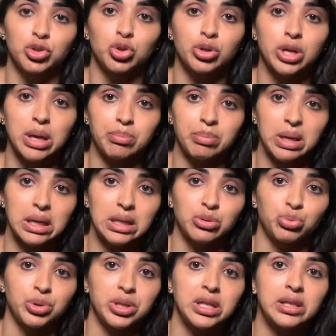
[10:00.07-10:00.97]
you get paid
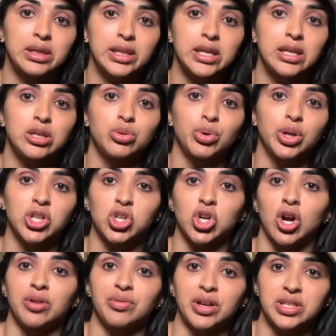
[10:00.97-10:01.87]
weekly, you want to
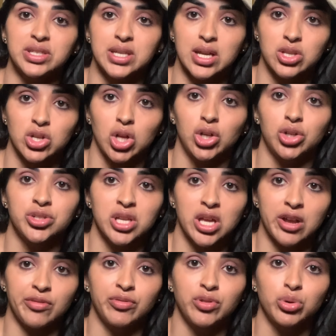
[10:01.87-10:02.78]
carve out $10
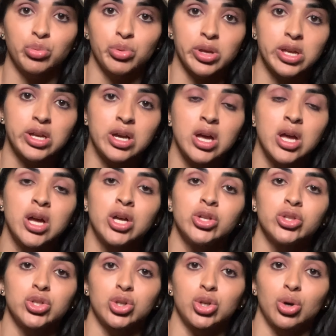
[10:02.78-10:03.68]
every week
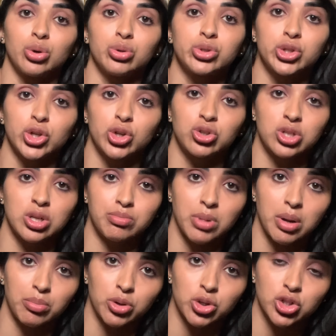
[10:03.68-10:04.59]
to go to your gym
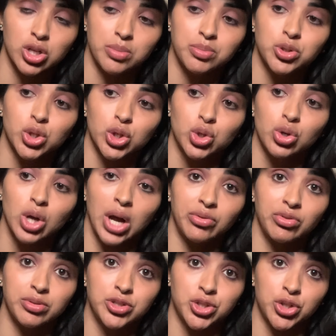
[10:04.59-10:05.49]
membership. So you have
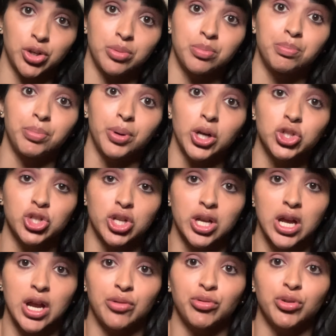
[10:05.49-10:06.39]
a certain
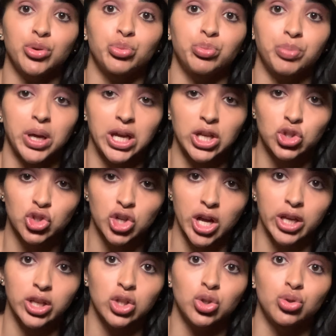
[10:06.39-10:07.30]
budget. Every
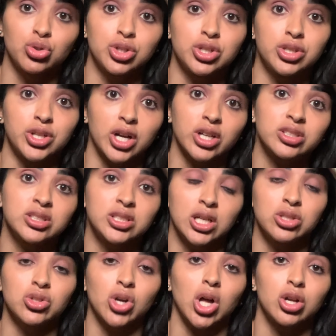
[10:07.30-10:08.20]
paycheck, you deduct
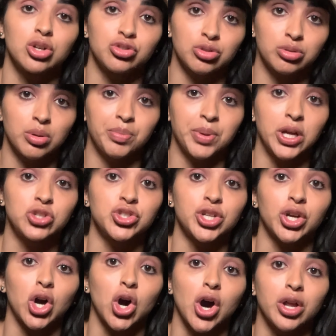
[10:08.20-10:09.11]
$10 from your
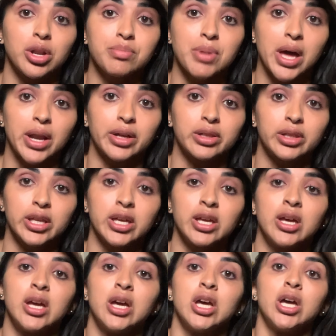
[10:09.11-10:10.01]
paycheck
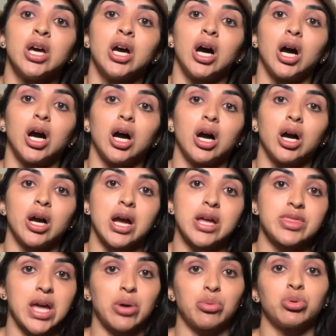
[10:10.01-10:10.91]
automatically, uh,
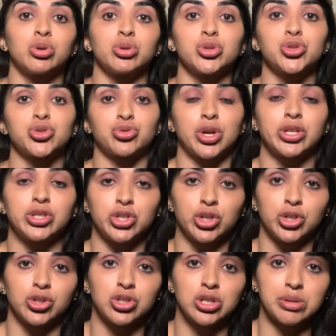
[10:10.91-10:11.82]
and that will go straight to
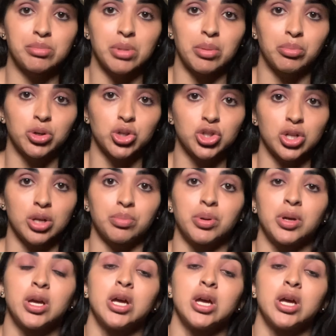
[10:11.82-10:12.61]
your gym membership.